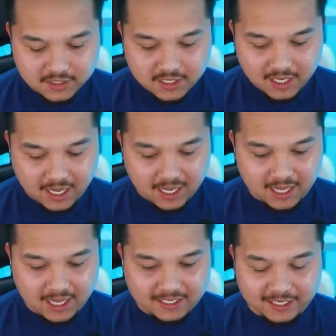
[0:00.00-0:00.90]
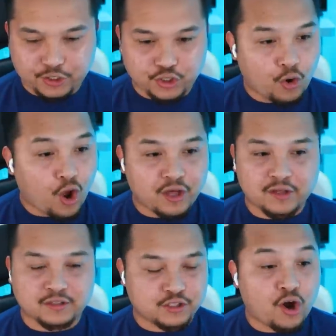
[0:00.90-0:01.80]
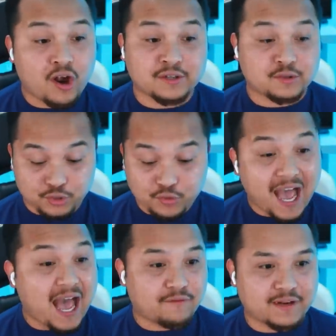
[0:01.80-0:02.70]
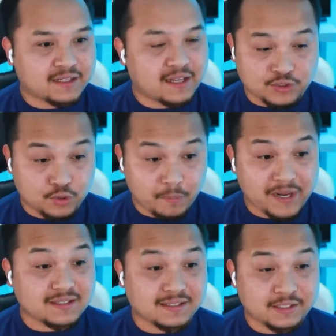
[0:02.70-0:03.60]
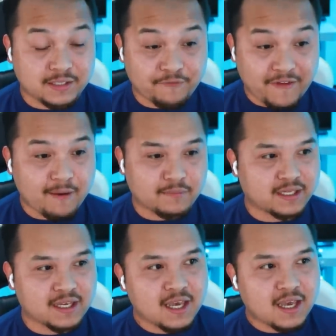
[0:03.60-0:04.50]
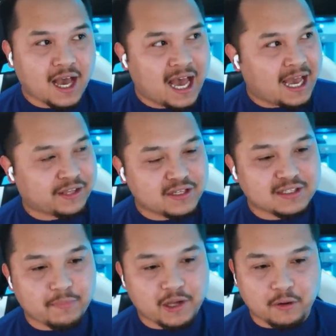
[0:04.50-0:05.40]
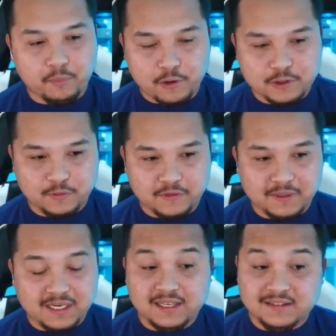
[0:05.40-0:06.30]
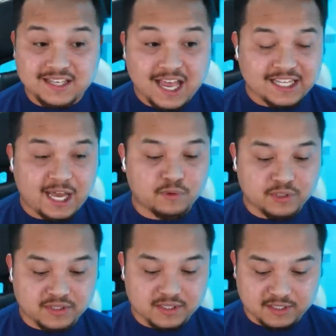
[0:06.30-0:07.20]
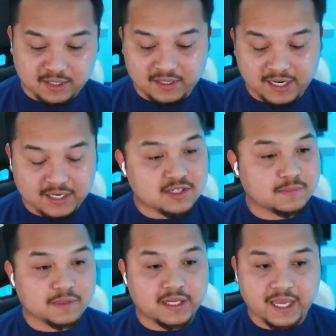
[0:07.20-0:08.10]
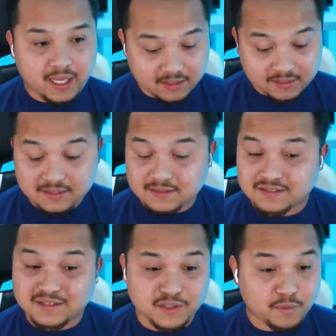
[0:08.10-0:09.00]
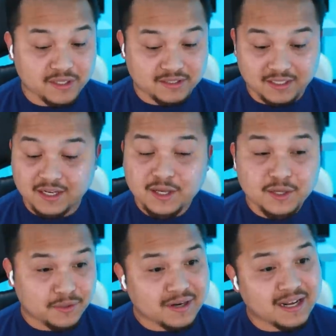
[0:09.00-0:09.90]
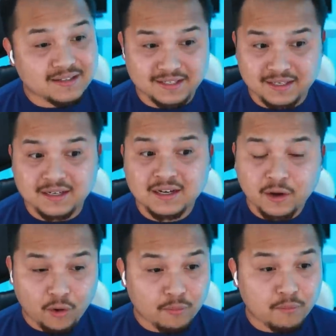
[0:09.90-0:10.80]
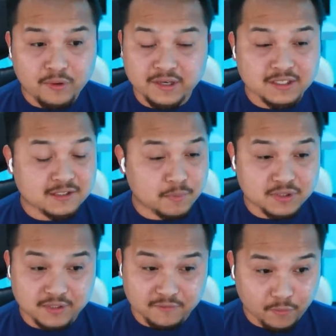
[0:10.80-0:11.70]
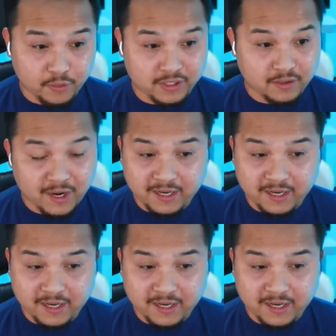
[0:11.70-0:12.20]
uh, like you're all, you're all you have, like that's you're basically the family. I, I think the better approach would have been like sat down with your sister and just be like, hey, this is the situation. You're nineteen. Homeboy is pushing forty, right?